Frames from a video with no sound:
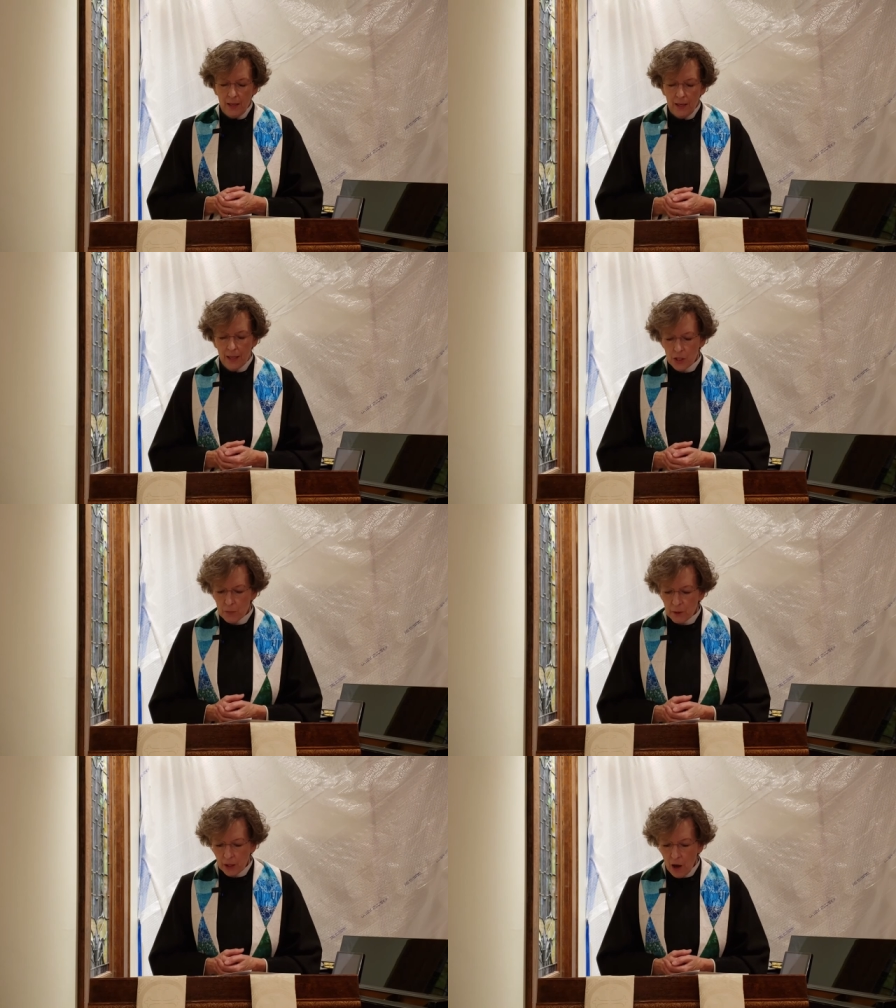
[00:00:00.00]
It
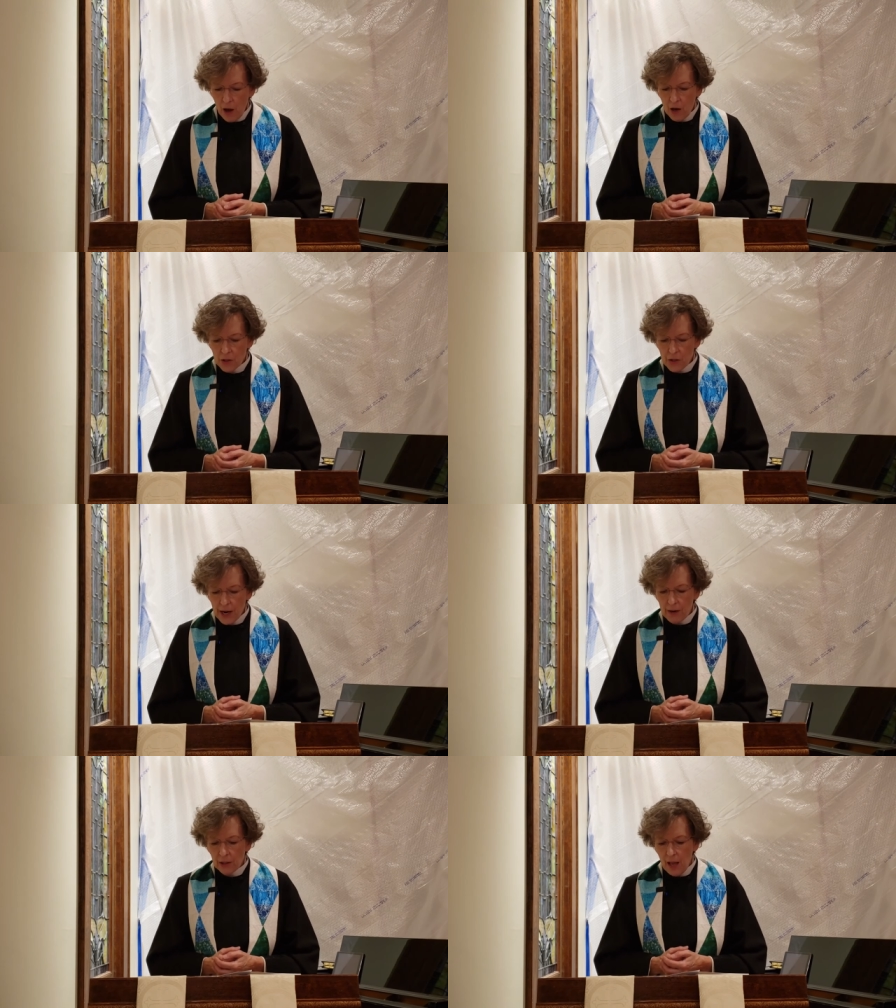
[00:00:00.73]
is because
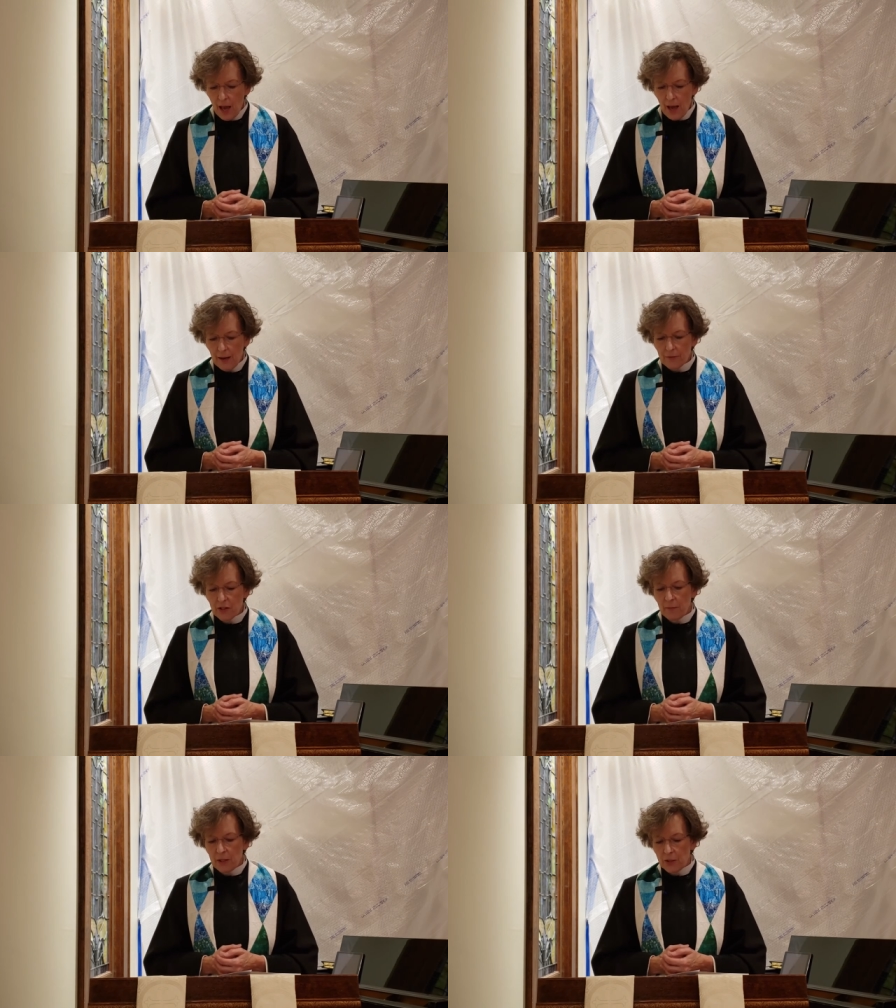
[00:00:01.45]
our
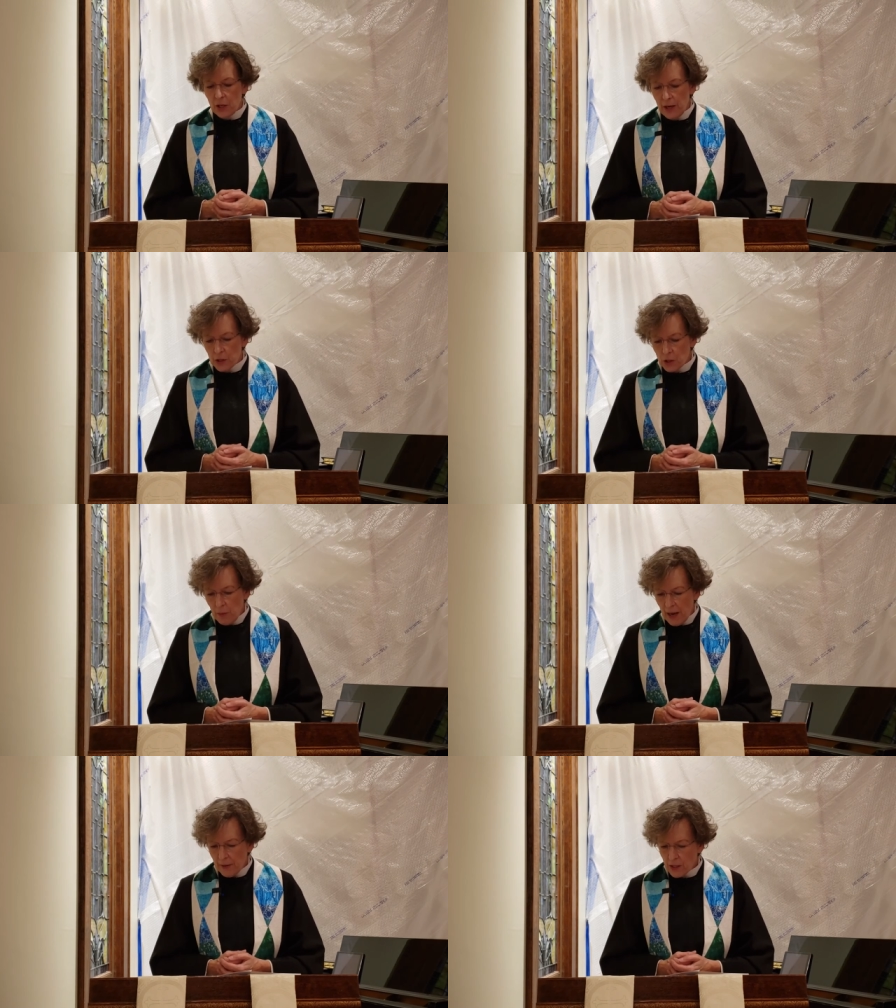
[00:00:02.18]
lives have been
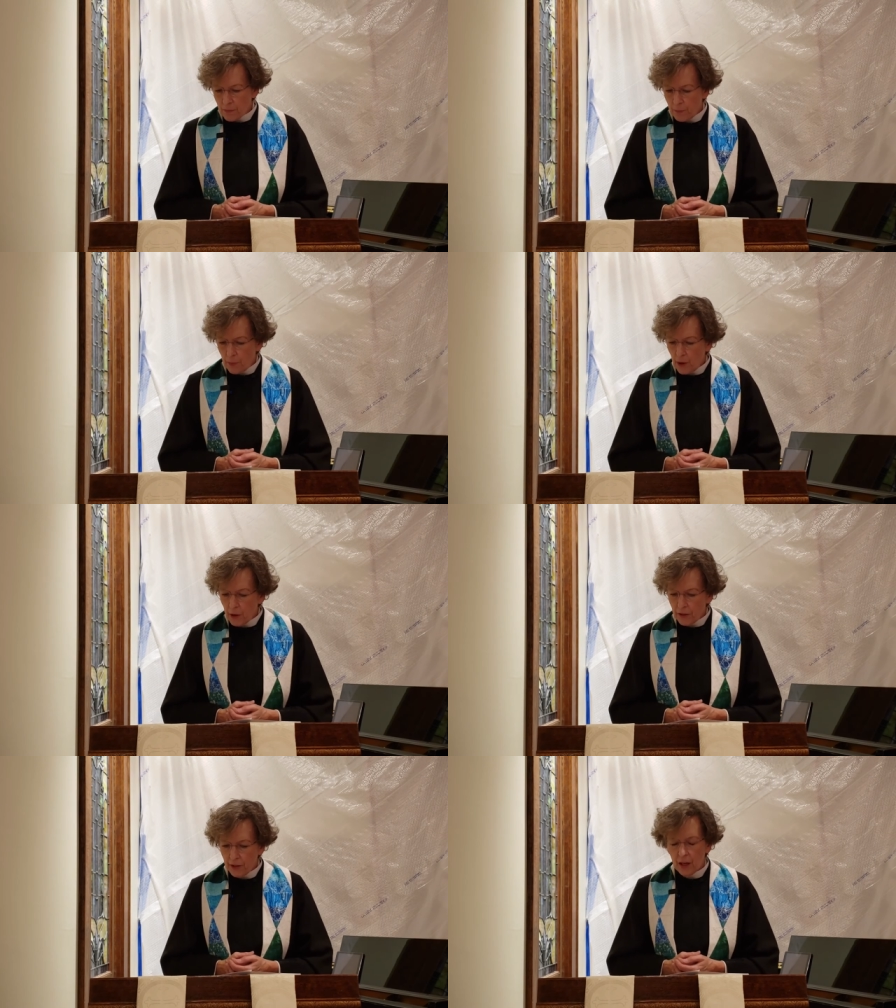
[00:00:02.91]
touched by this
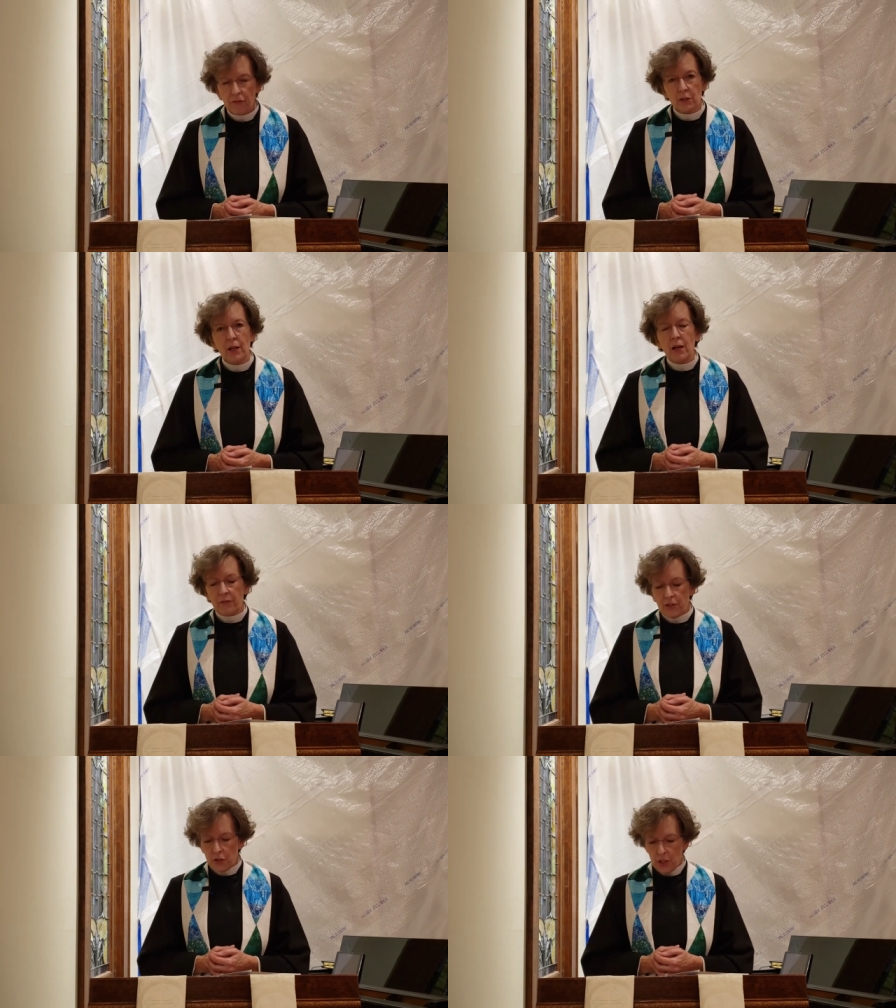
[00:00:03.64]
birth of
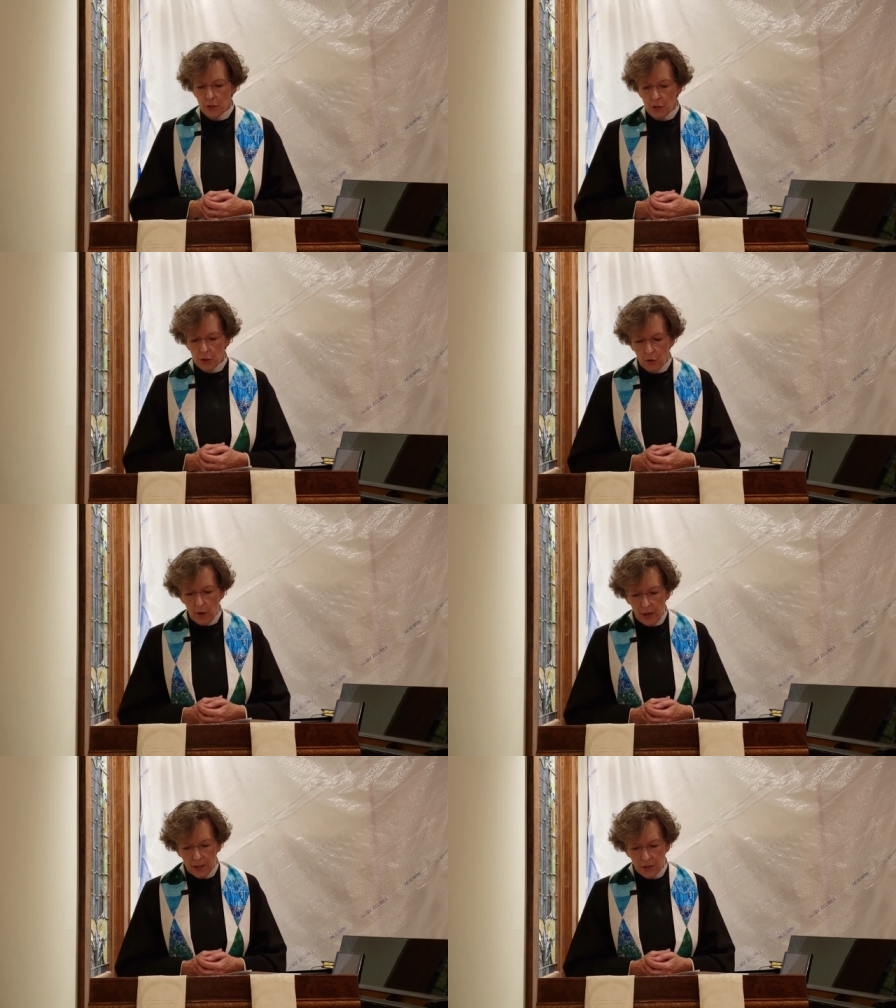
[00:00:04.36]
love in Jesus
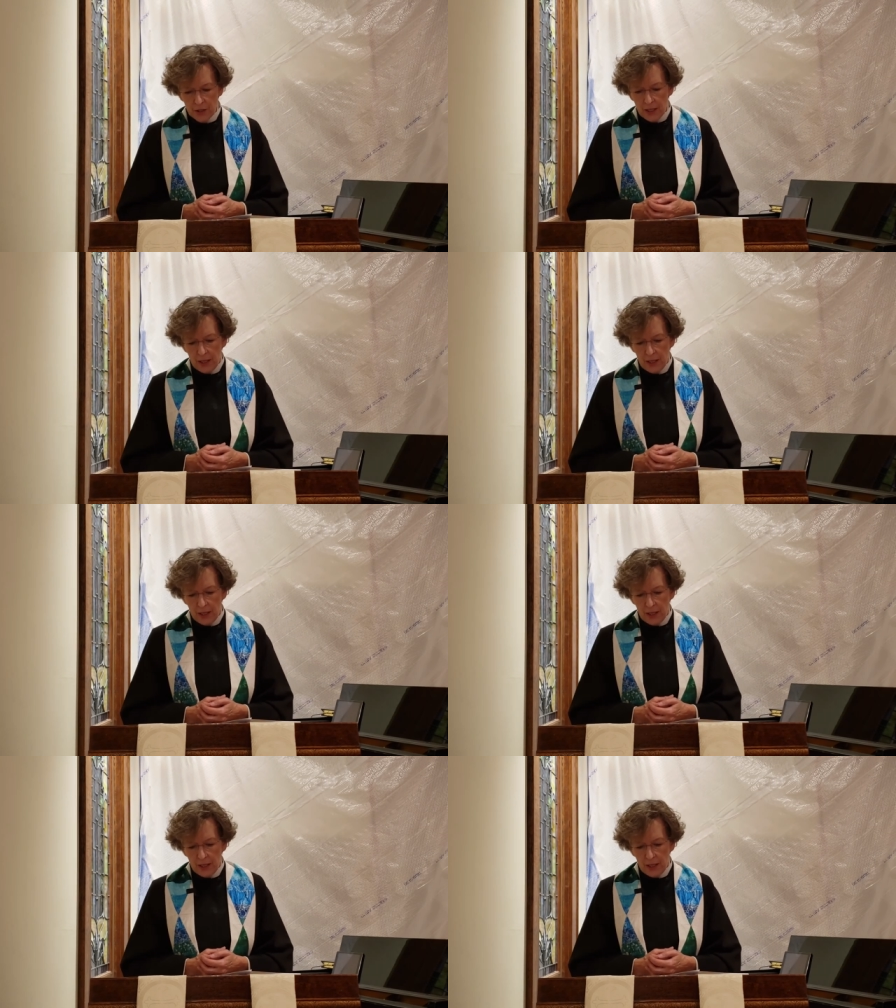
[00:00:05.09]
Christ